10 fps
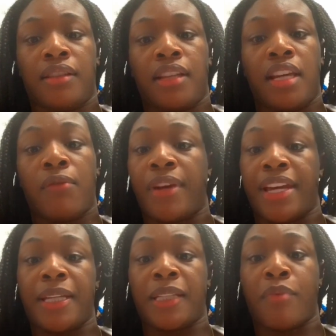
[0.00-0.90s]
if
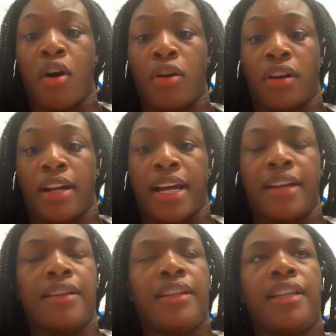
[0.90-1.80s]
we is sparring or not,
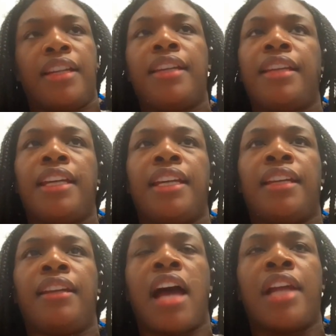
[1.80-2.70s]
and
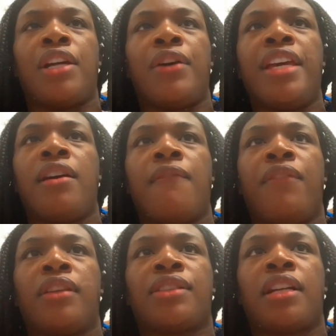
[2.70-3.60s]
then I know he gonna
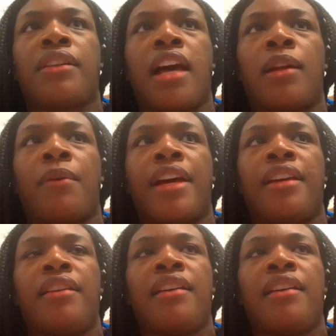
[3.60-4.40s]
feel a certain kind of way